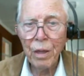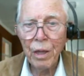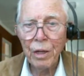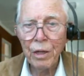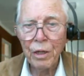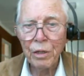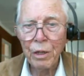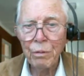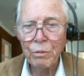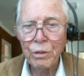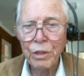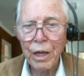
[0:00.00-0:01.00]
and it
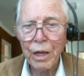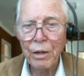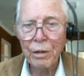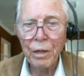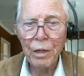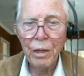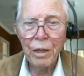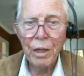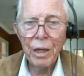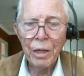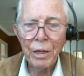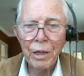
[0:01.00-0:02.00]
comes down,
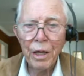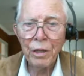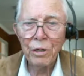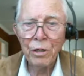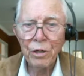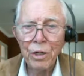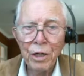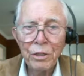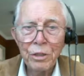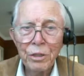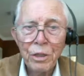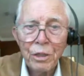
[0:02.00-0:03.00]
and now the
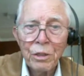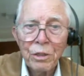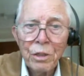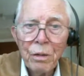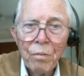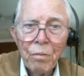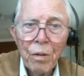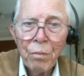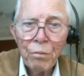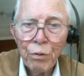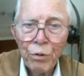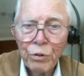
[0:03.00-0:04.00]
disc is
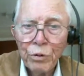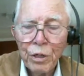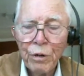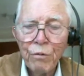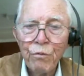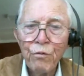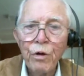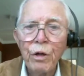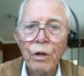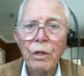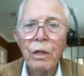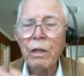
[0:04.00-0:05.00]
pushed in
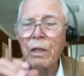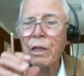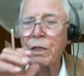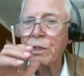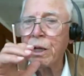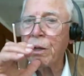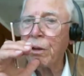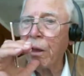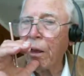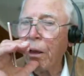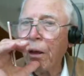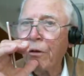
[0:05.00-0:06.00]
front. Some,
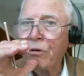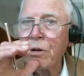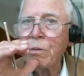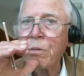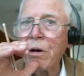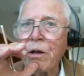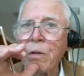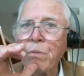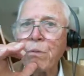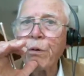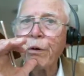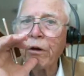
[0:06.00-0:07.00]
somebody
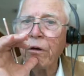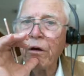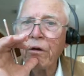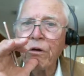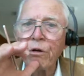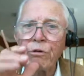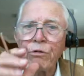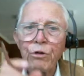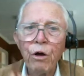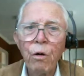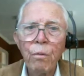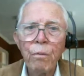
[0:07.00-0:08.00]
pushes their
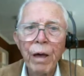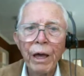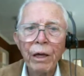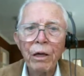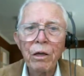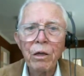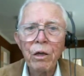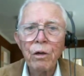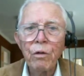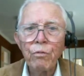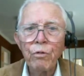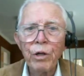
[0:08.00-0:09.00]
jaw back
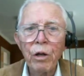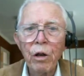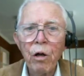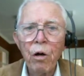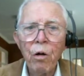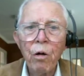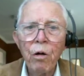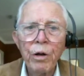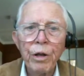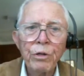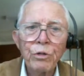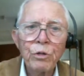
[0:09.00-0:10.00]
real
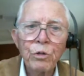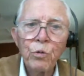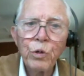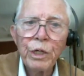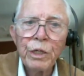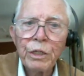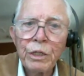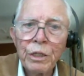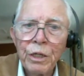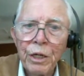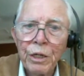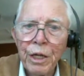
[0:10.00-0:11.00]
hard, it
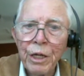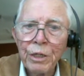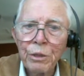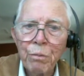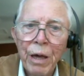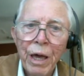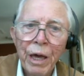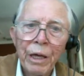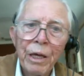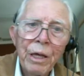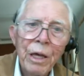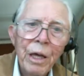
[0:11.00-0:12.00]
squeezes the disc
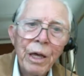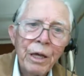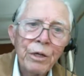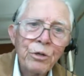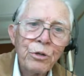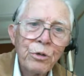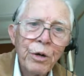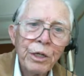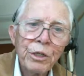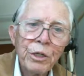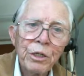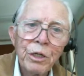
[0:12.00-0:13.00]
back and
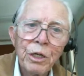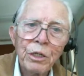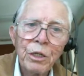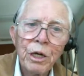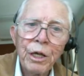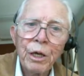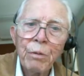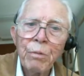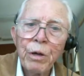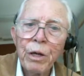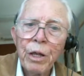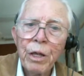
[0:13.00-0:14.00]
stretches this
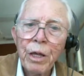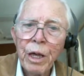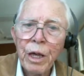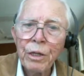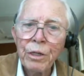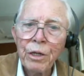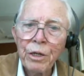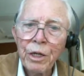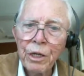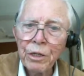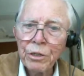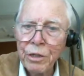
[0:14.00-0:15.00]
ligament, and the
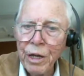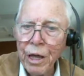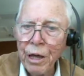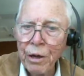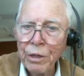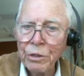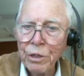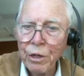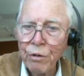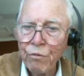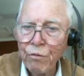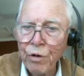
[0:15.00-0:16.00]
disc now is
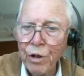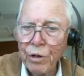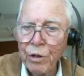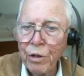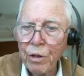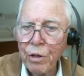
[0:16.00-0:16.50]
in front